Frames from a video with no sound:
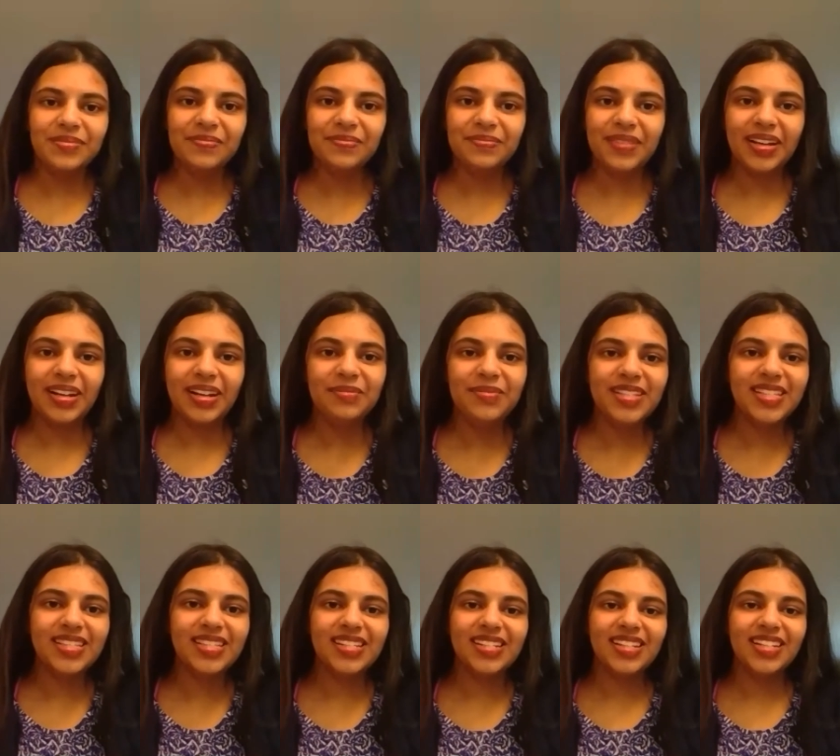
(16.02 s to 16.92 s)
my name is
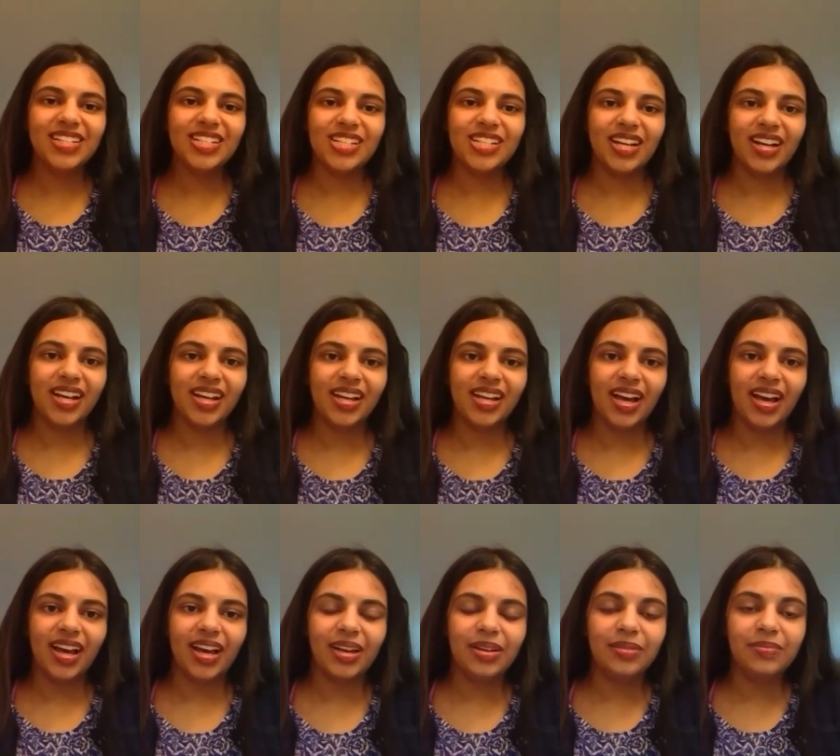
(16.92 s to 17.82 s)
Taneesha.
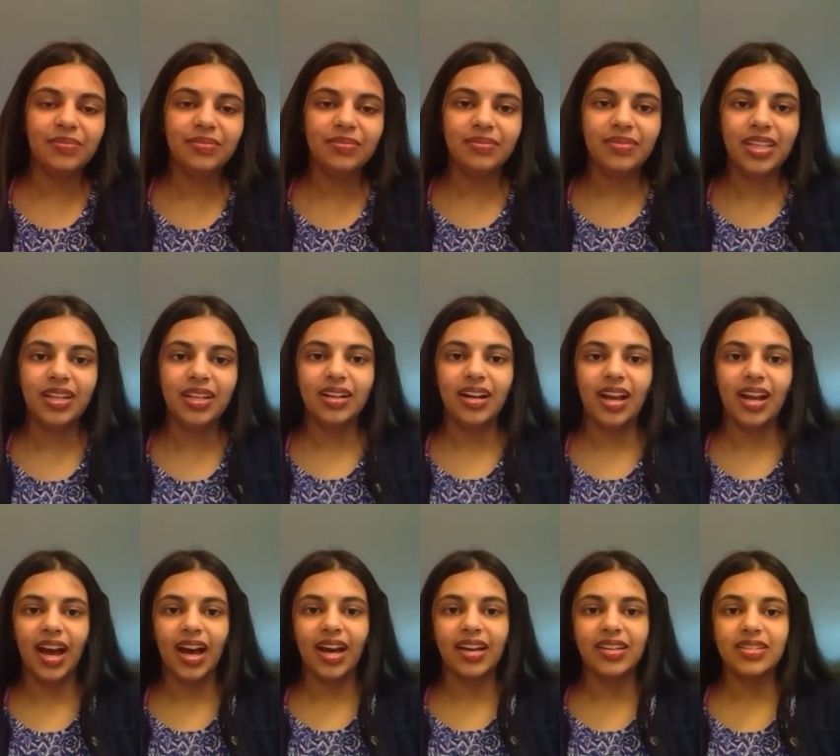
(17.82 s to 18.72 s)
I'm here to
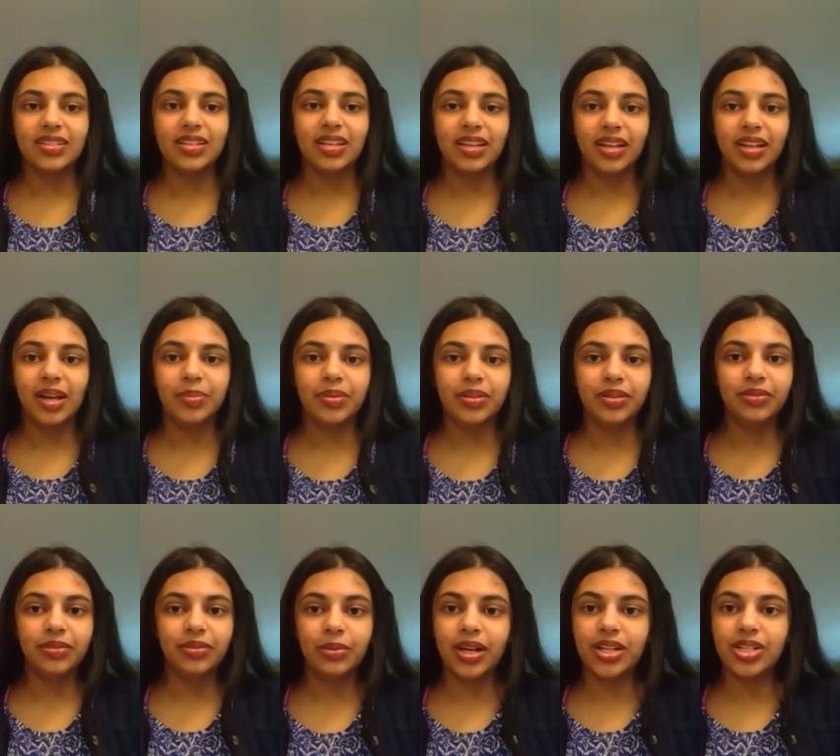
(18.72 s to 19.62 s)
ask a couple of
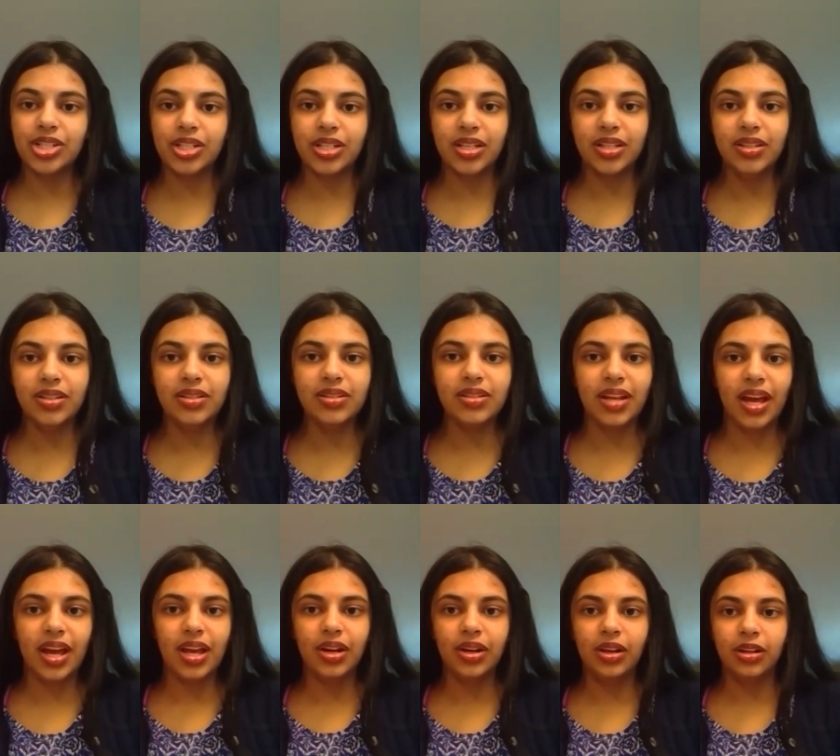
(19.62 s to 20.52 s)
questions
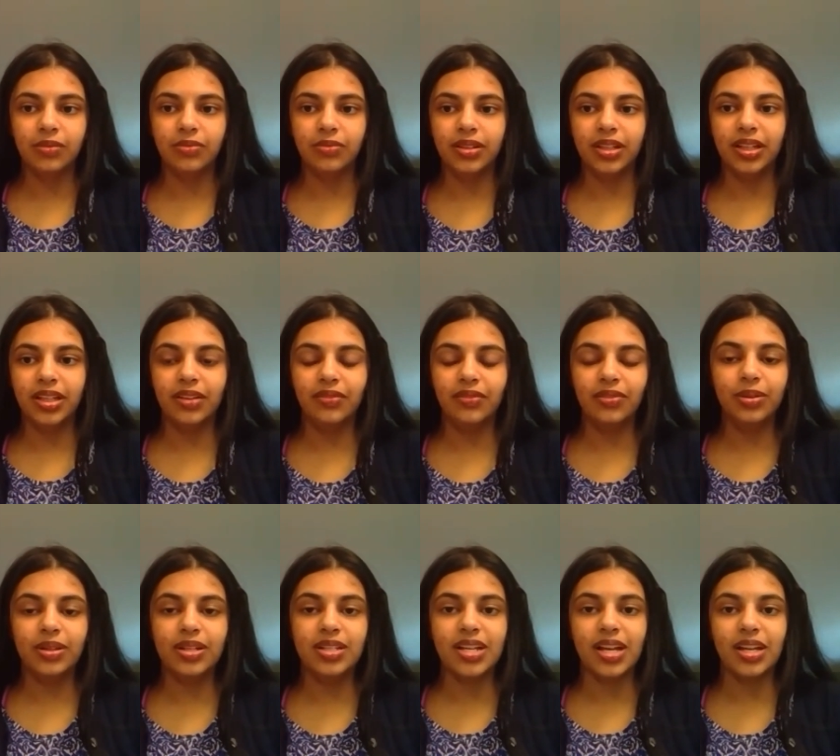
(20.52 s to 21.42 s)
and hopefully give you a
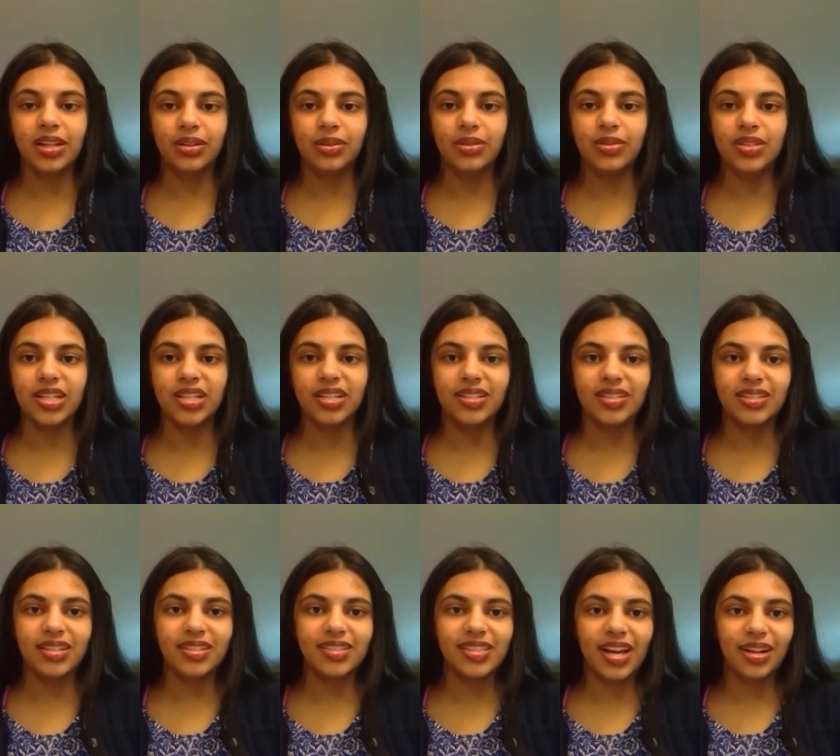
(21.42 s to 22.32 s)
diagnosis. Is
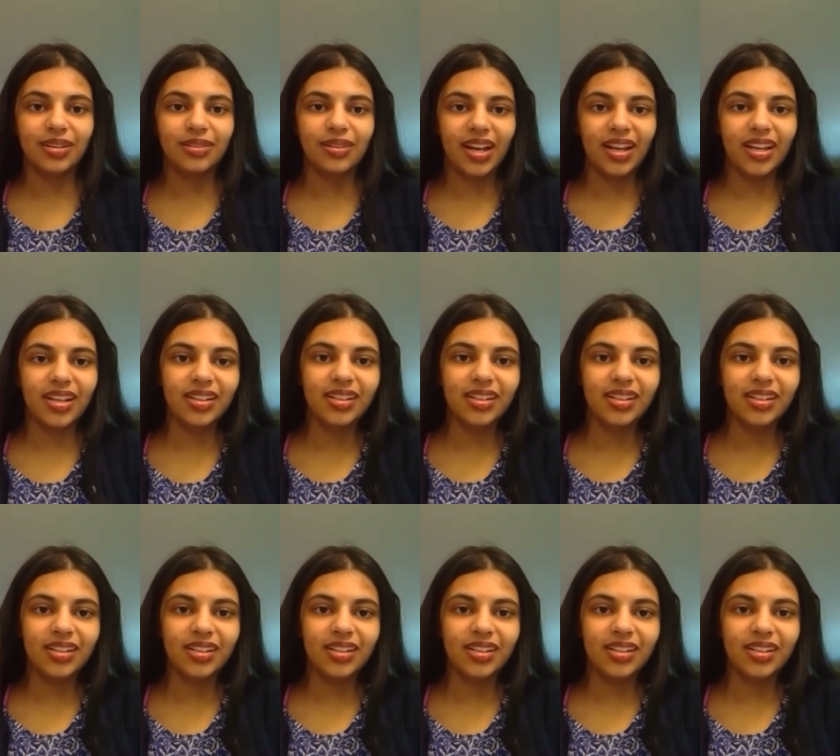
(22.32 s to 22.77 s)
that all right?